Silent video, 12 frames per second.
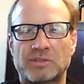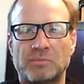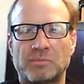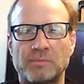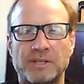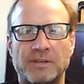
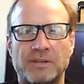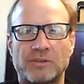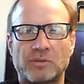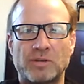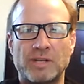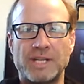swimming, they're
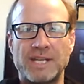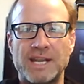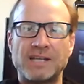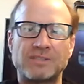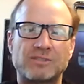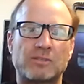going to
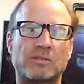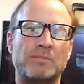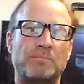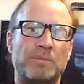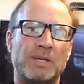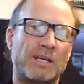naturally
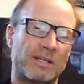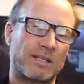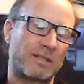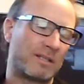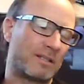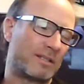pick
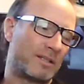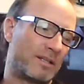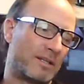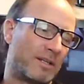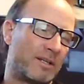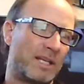
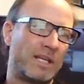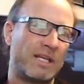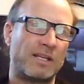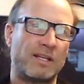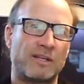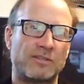
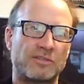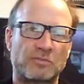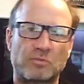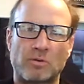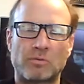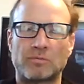a
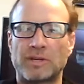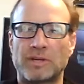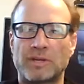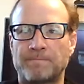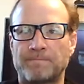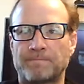stroke
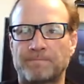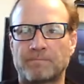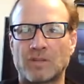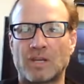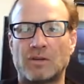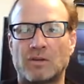rate,
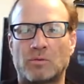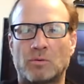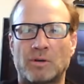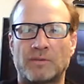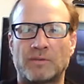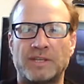
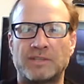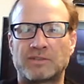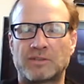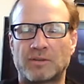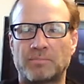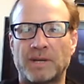or if they
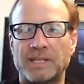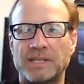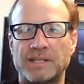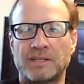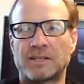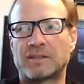start
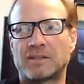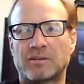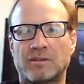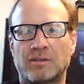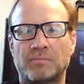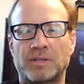biking, they're
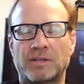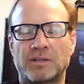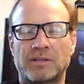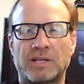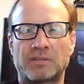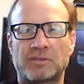going to
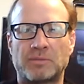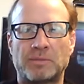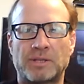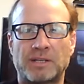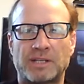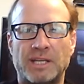naturally
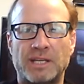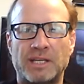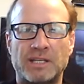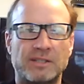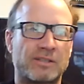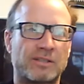pick a
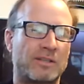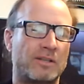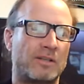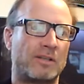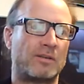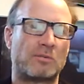cadence,
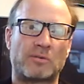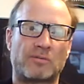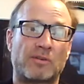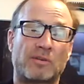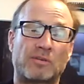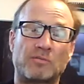or if
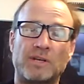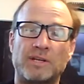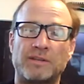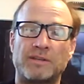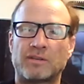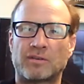they're going to
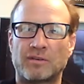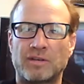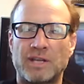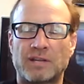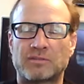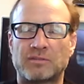run, they're going to
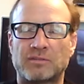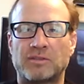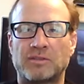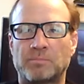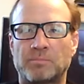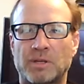naturally
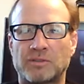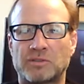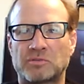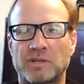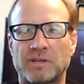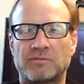pick a
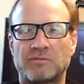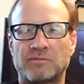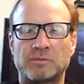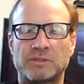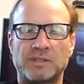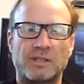stride
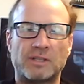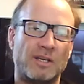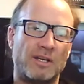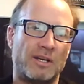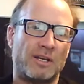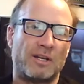frequency.
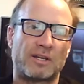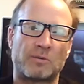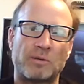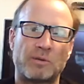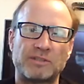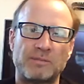The
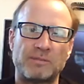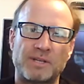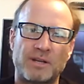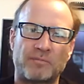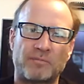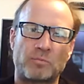question
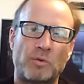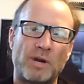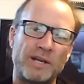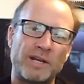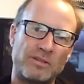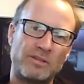becomes,
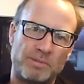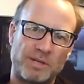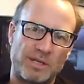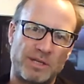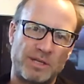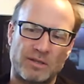why do you
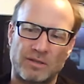pick